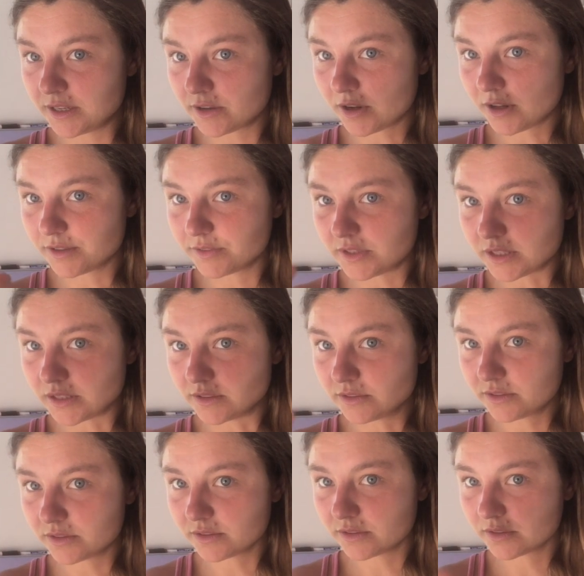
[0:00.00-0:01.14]
in all of
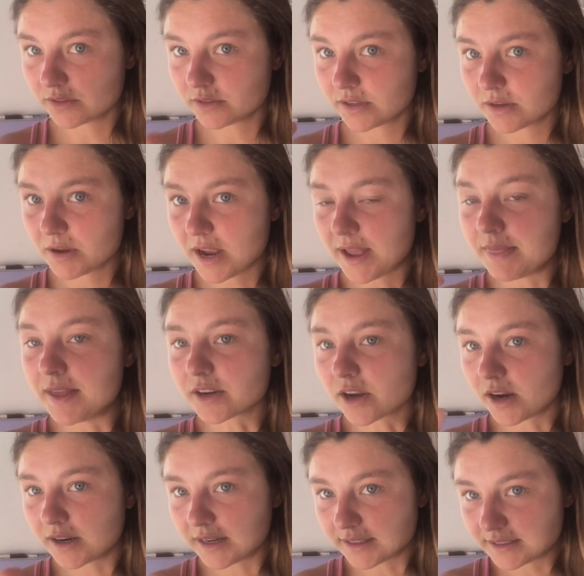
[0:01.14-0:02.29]
these, and then
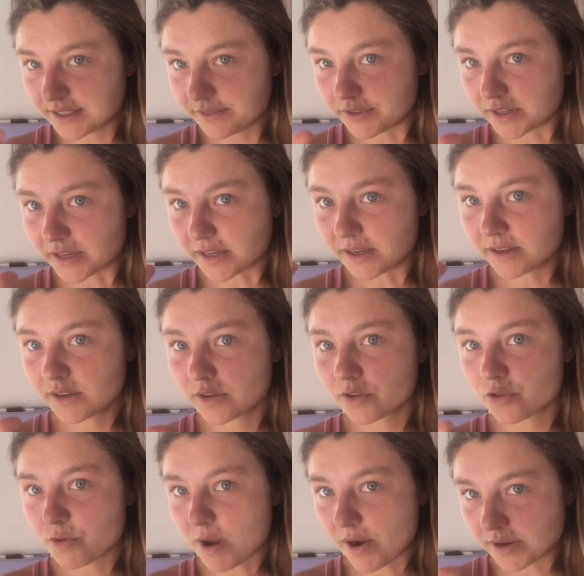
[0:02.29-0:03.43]
connectivity
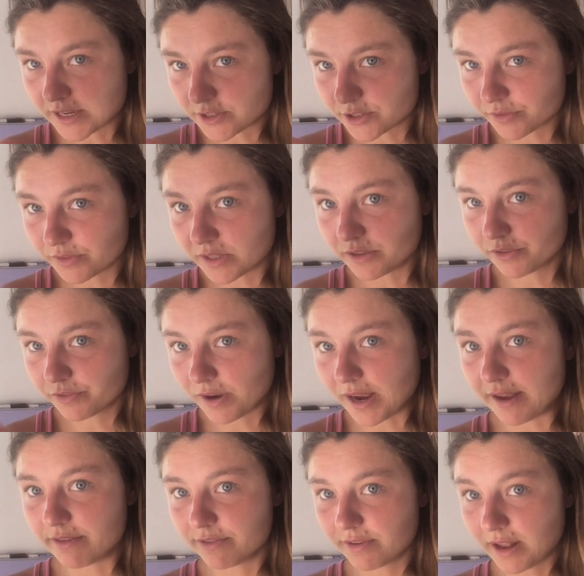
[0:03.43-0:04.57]
throughout each of these
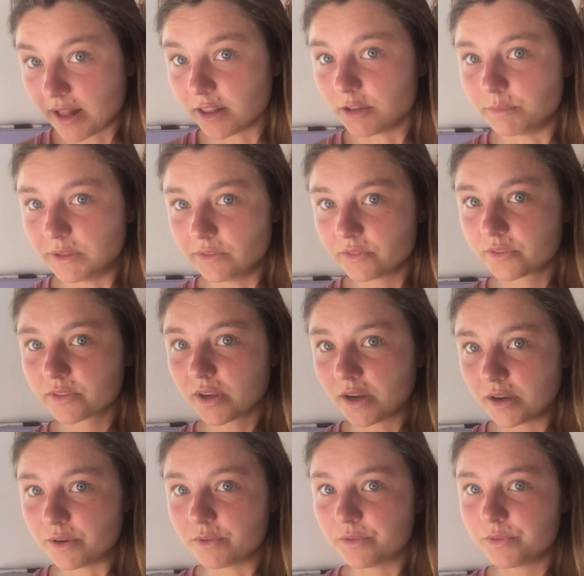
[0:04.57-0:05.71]
five elements
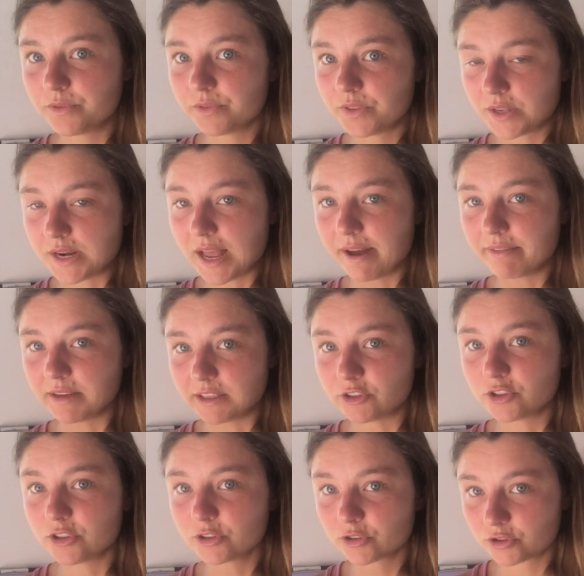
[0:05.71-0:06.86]
of the
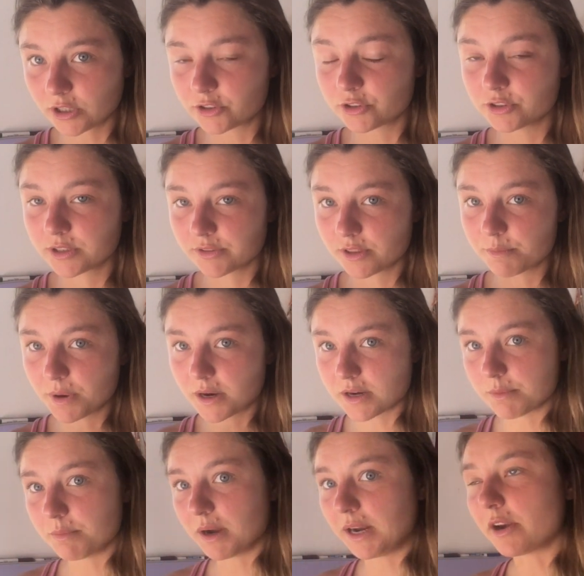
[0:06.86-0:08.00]
navigational structures of the body
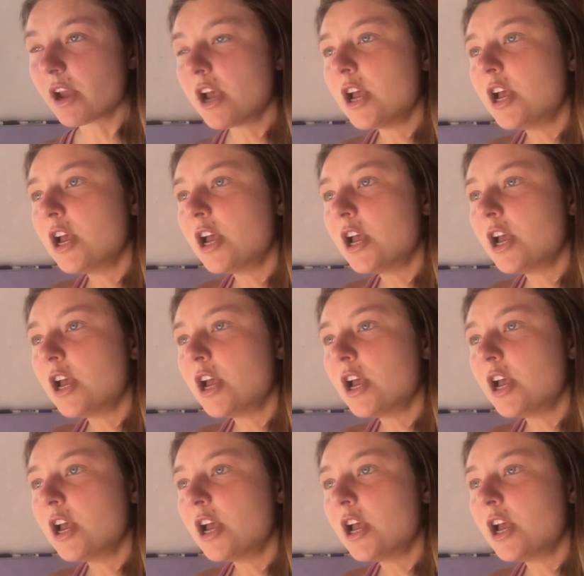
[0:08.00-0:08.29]
mind.